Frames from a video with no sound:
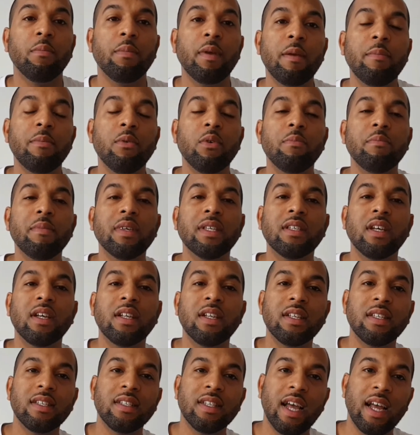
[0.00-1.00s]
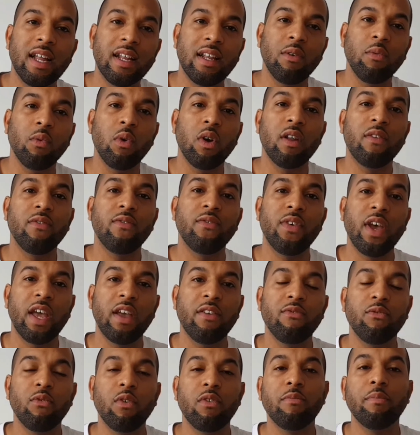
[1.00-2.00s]
people misunderstand the word
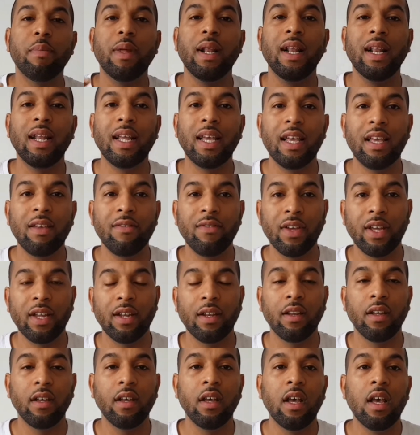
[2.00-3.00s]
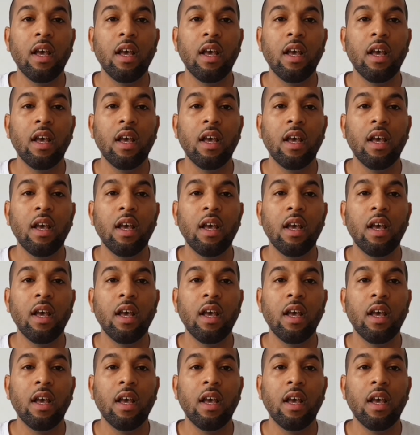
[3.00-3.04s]
faith with believing.